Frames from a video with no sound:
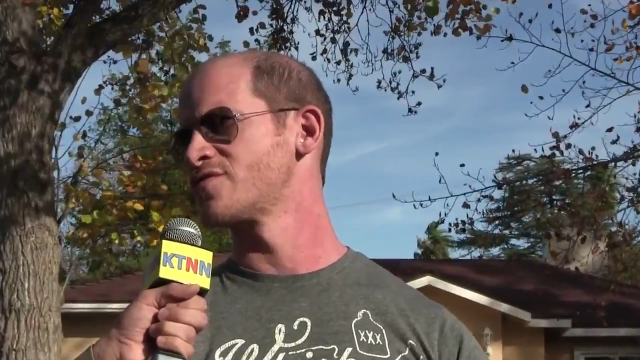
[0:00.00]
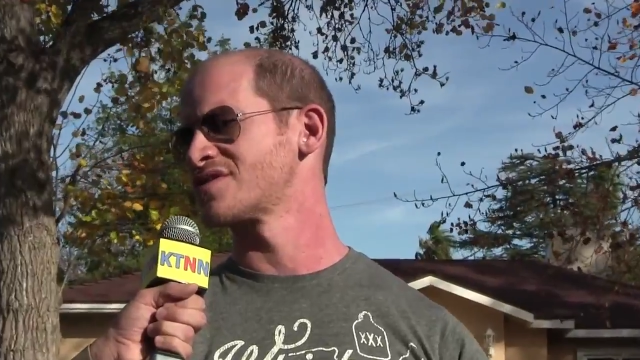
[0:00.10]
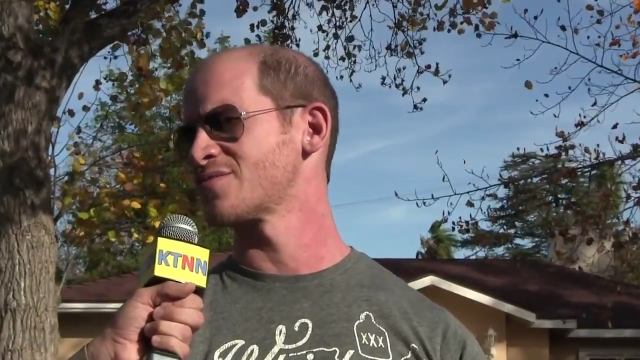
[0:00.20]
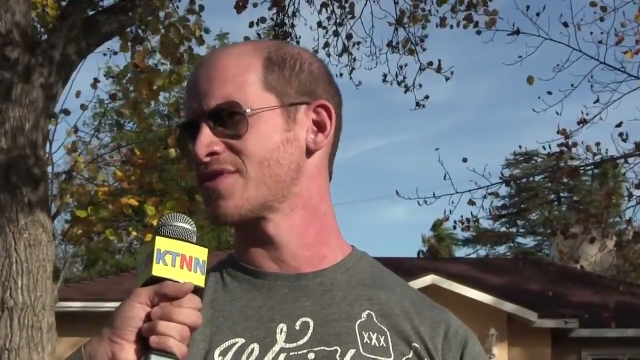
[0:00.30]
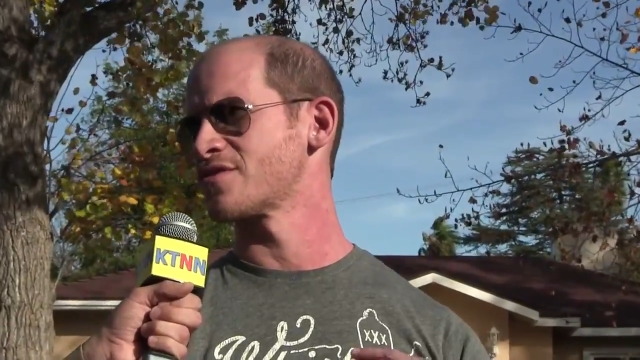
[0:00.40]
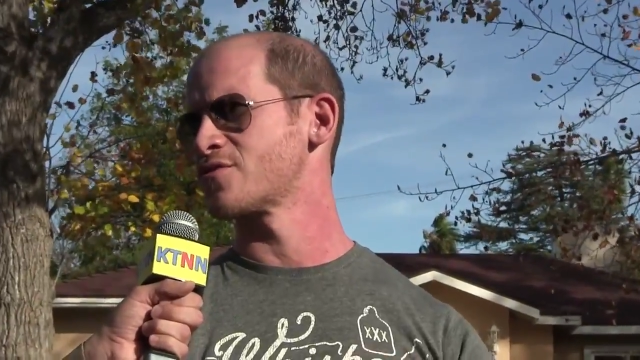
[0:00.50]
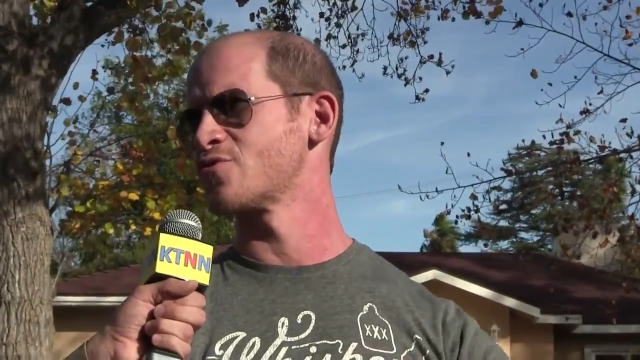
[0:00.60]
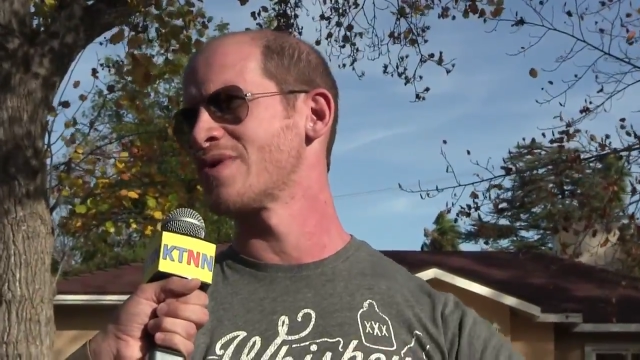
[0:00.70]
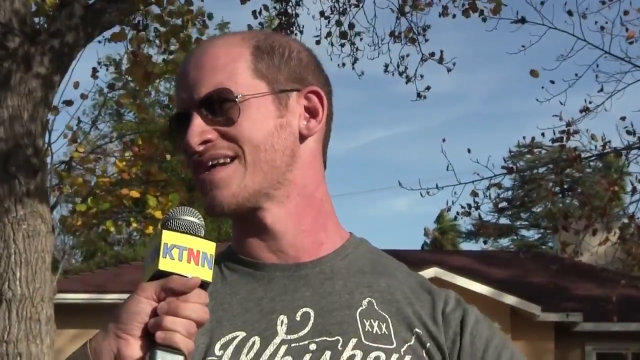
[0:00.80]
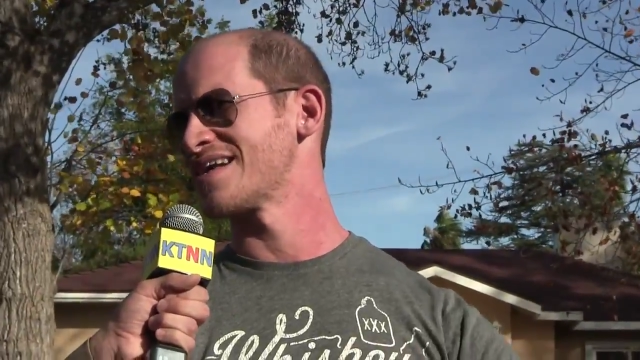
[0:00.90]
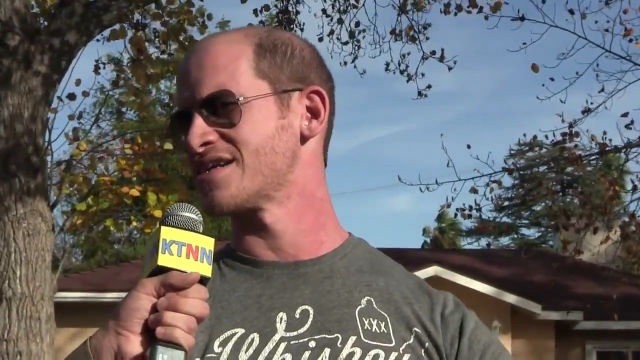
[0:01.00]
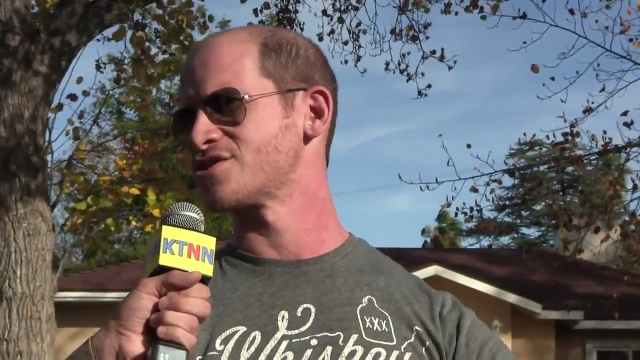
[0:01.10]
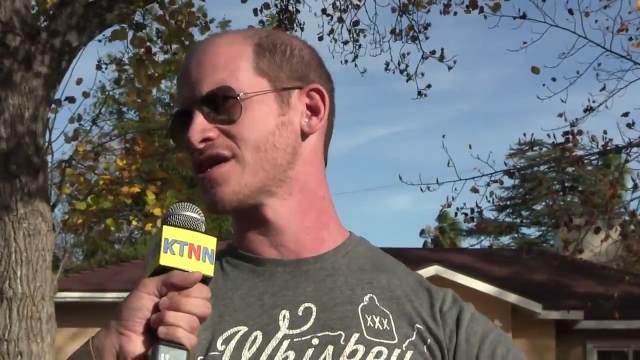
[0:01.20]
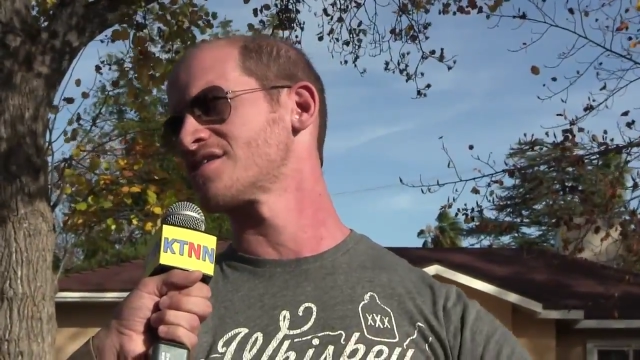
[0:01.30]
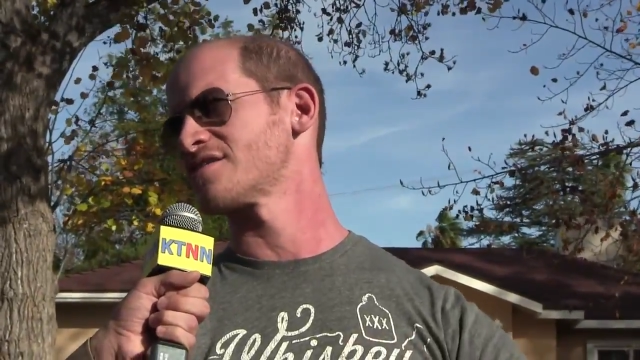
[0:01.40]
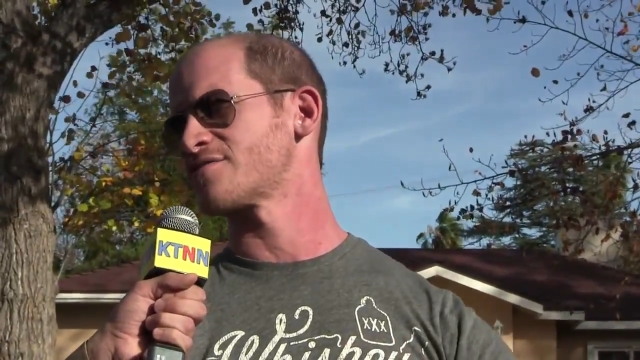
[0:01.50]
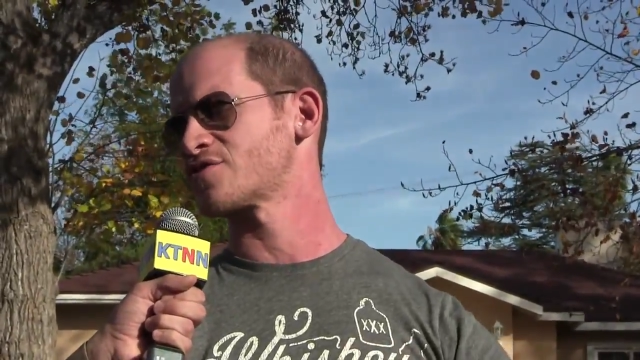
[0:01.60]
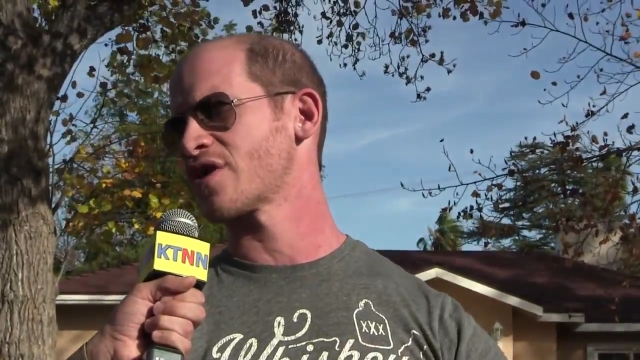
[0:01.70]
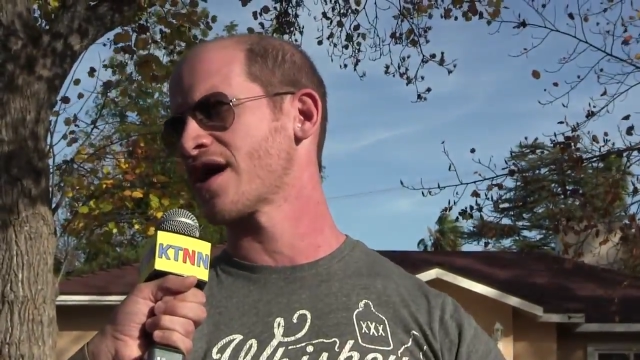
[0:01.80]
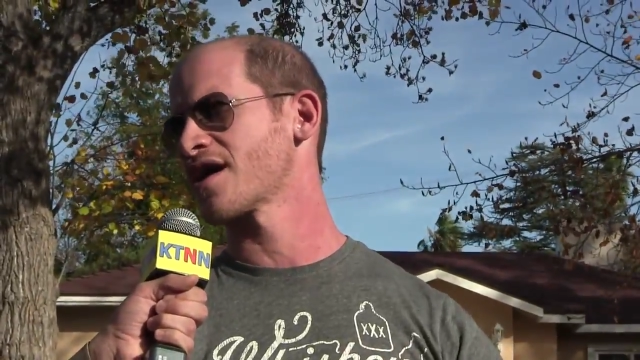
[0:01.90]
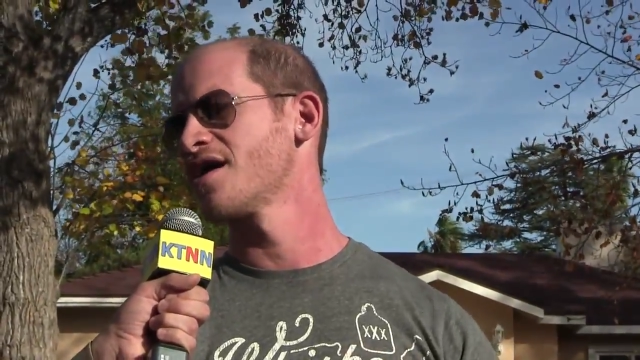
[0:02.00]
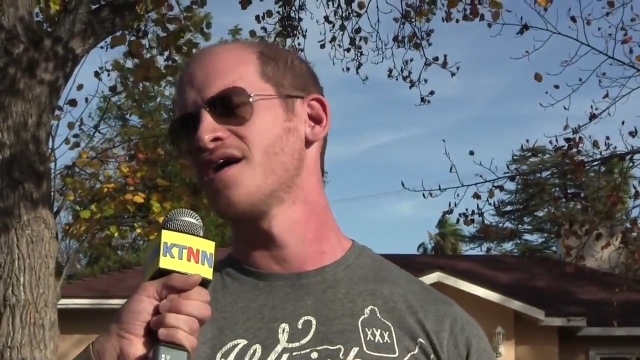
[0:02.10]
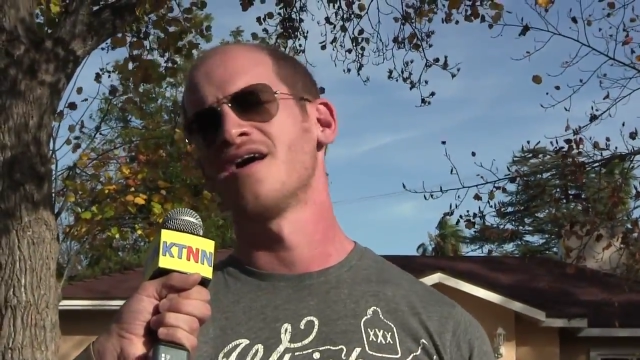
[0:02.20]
something through my digestive tract.